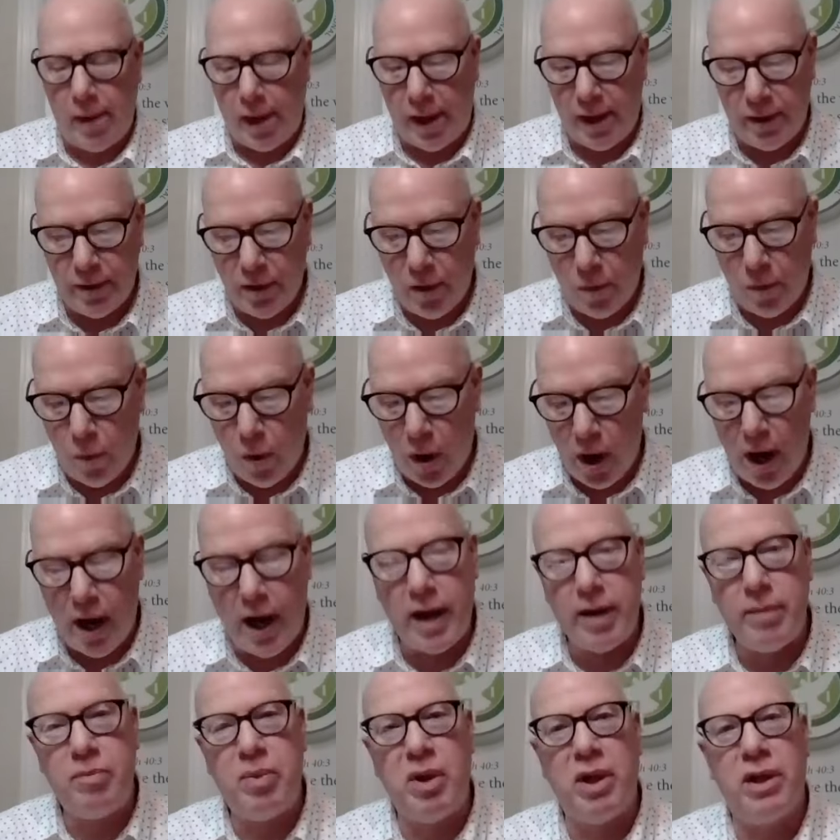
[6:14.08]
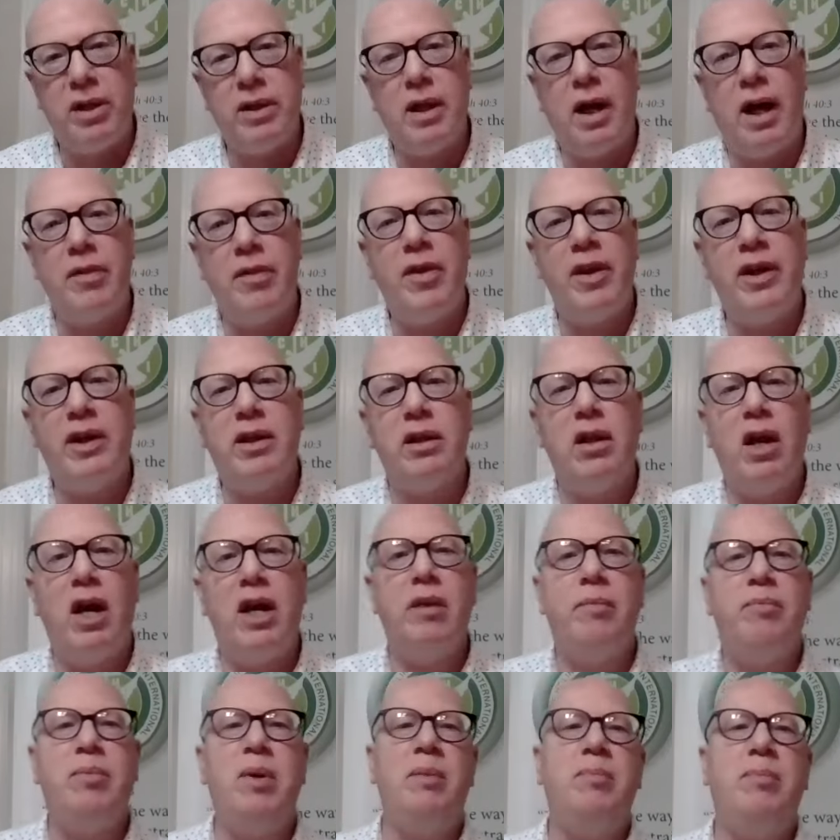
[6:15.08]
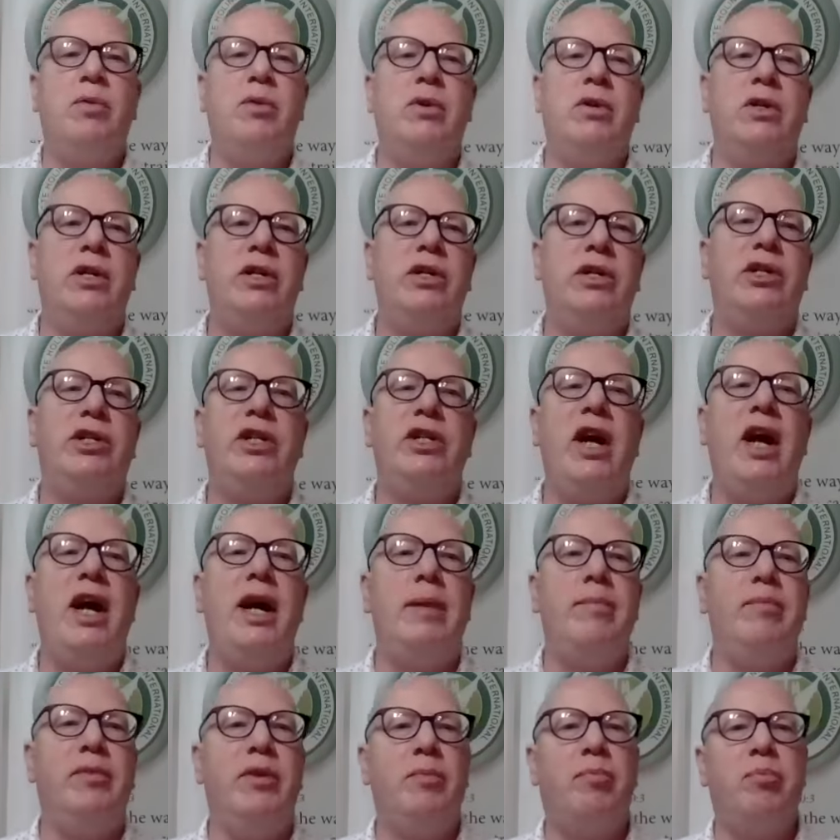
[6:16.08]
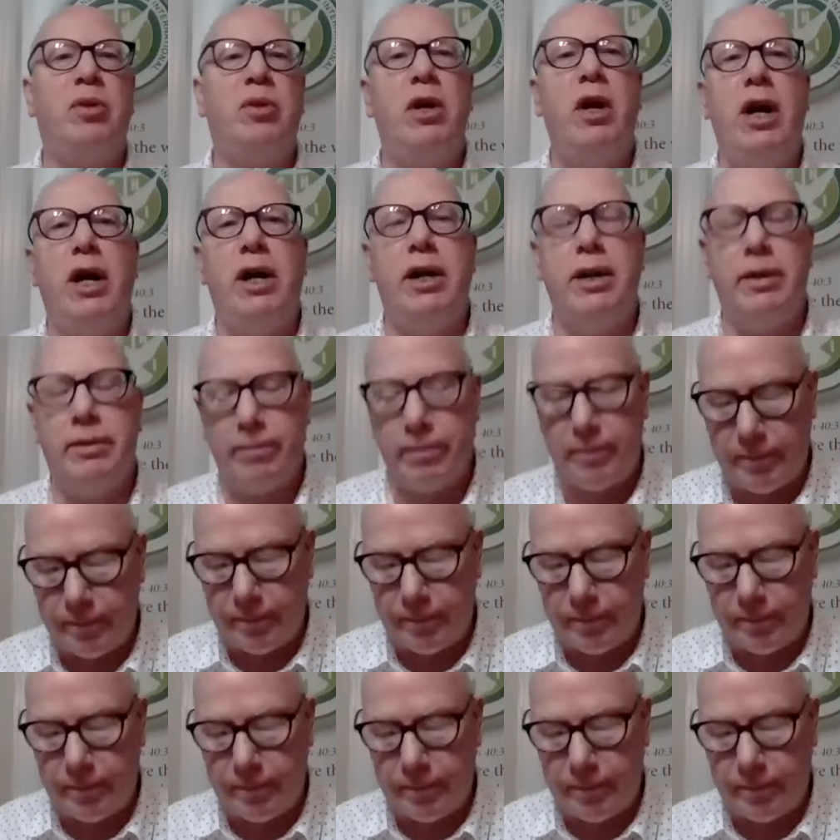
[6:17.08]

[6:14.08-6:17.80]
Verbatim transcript: I don't know why, but I think a lot of people are ashamed to pray.